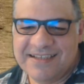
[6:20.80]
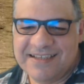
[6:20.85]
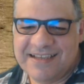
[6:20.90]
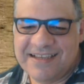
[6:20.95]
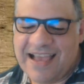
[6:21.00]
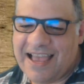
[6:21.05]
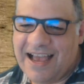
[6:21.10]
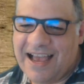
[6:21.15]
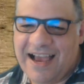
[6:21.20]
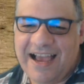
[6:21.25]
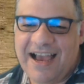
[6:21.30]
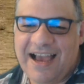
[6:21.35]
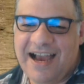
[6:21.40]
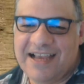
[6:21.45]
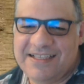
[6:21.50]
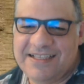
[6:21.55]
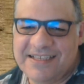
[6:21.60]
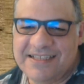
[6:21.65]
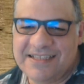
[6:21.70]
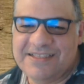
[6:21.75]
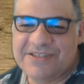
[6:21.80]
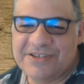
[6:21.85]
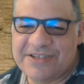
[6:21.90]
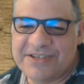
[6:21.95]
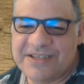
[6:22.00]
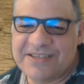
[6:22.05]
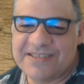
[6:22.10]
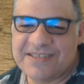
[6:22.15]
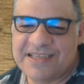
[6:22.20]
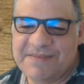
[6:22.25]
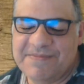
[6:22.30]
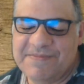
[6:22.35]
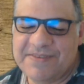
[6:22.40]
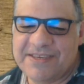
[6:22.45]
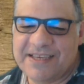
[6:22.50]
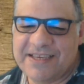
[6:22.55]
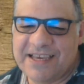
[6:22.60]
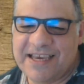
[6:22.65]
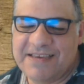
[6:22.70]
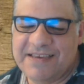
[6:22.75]
I did look at some of the
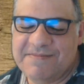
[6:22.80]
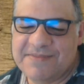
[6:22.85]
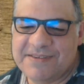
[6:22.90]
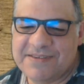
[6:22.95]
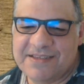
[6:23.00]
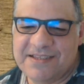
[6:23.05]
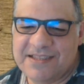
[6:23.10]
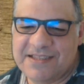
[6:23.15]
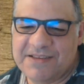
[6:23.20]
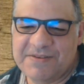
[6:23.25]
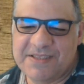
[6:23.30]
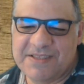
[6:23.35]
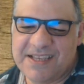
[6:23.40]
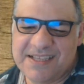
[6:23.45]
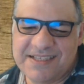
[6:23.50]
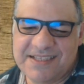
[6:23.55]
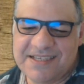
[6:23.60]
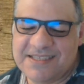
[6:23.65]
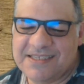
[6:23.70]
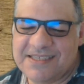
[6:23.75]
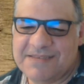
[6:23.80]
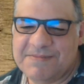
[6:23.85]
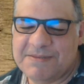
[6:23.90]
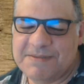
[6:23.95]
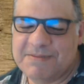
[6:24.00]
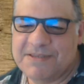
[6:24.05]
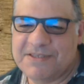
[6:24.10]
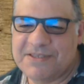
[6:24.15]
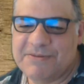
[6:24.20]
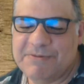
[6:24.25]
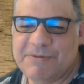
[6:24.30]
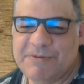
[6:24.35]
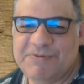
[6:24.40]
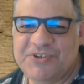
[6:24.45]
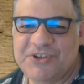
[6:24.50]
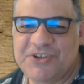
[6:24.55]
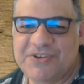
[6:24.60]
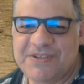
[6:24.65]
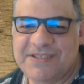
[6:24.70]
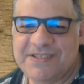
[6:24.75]
games, and there did seem to be some
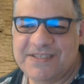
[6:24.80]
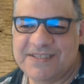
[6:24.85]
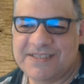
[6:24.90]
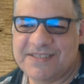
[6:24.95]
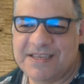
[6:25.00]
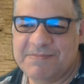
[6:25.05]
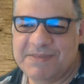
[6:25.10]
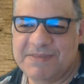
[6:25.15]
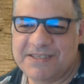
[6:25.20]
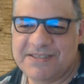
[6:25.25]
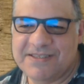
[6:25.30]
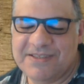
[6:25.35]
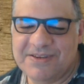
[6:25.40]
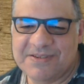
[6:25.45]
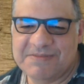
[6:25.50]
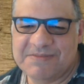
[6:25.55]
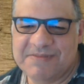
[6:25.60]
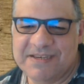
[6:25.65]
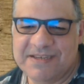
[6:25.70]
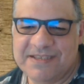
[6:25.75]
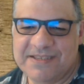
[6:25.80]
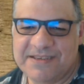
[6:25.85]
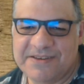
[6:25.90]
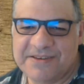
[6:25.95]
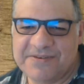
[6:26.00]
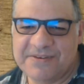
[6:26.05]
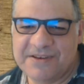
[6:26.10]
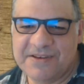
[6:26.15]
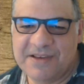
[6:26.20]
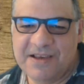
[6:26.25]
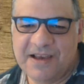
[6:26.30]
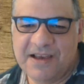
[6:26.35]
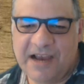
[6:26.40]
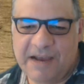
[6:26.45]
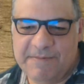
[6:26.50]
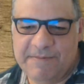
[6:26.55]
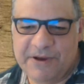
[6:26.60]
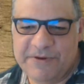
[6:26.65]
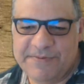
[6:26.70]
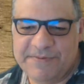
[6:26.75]
opportunities I missed last week, so I'm
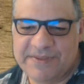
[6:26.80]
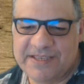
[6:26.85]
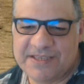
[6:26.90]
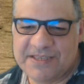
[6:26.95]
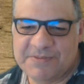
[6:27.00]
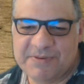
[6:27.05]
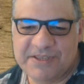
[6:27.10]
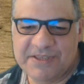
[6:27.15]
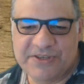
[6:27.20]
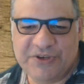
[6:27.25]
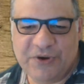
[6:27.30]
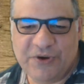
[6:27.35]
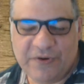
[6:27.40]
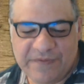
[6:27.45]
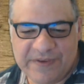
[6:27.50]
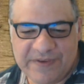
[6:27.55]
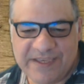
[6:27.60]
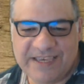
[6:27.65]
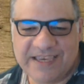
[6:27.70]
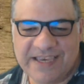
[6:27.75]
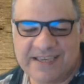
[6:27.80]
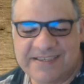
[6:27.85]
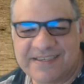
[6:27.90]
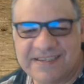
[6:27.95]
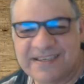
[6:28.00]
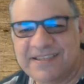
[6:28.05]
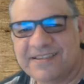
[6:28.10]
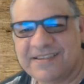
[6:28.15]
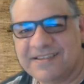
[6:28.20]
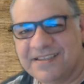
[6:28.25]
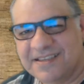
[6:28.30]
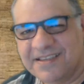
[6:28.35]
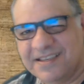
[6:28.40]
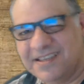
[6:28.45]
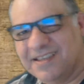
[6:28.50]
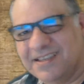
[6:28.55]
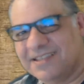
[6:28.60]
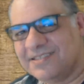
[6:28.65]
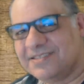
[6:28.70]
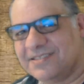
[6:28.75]
hoping that's where the coffee kicks in.
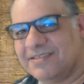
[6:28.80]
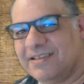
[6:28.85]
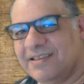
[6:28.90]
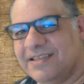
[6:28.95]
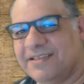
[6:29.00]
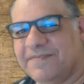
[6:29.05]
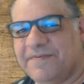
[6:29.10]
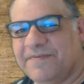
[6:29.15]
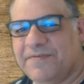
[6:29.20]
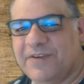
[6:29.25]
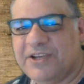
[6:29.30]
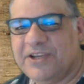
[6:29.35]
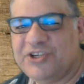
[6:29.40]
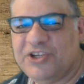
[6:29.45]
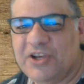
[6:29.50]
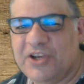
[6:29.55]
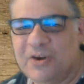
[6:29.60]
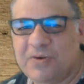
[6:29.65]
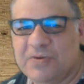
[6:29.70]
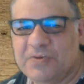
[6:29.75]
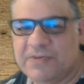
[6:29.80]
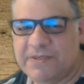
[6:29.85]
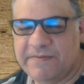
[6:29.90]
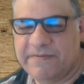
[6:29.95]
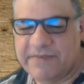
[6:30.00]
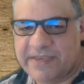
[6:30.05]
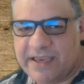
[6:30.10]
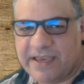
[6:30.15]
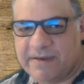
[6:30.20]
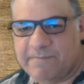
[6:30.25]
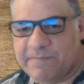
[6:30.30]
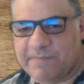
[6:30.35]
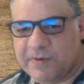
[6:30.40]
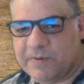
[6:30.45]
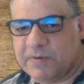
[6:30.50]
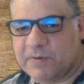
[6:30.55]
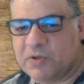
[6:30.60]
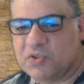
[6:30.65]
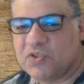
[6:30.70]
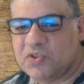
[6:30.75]
It's like thresholds. If we get
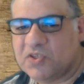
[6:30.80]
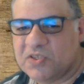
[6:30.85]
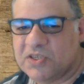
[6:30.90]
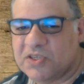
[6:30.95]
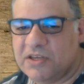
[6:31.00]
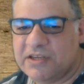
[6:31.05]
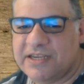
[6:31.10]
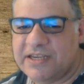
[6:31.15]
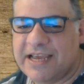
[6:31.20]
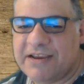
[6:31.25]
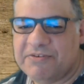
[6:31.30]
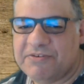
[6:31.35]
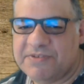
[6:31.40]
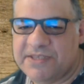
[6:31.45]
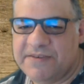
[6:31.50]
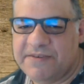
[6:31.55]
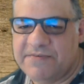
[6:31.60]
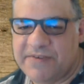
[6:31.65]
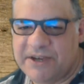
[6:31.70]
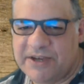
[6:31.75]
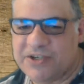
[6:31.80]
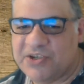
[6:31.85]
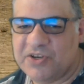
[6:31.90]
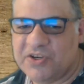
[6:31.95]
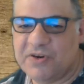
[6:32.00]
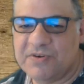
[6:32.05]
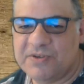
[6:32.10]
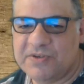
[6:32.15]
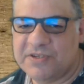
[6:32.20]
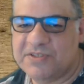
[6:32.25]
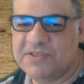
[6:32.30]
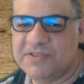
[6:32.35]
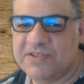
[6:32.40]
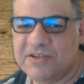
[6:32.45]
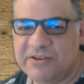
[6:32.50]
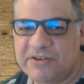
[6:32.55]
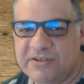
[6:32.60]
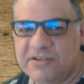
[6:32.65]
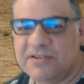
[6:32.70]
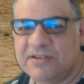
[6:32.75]
beyond a certain accuracy threshold, it could
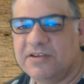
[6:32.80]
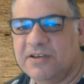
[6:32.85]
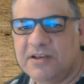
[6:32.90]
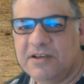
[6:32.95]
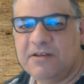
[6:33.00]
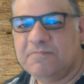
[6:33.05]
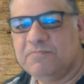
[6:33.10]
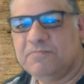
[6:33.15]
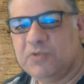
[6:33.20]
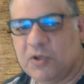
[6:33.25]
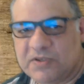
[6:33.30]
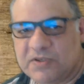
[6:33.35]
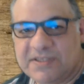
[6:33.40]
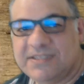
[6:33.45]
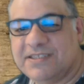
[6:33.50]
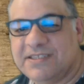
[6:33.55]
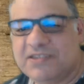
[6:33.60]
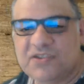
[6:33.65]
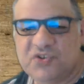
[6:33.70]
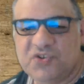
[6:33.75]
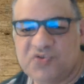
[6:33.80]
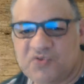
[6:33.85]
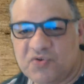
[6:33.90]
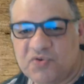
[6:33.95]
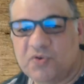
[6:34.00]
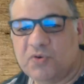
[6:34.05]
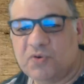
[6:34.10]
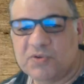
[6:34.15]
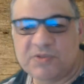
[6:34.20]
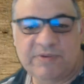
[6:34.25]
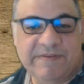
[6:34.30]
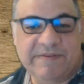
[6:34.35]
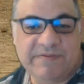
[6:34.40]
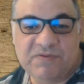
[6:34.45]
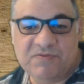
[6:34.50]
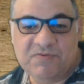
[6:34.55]
turn losses into draws, or even,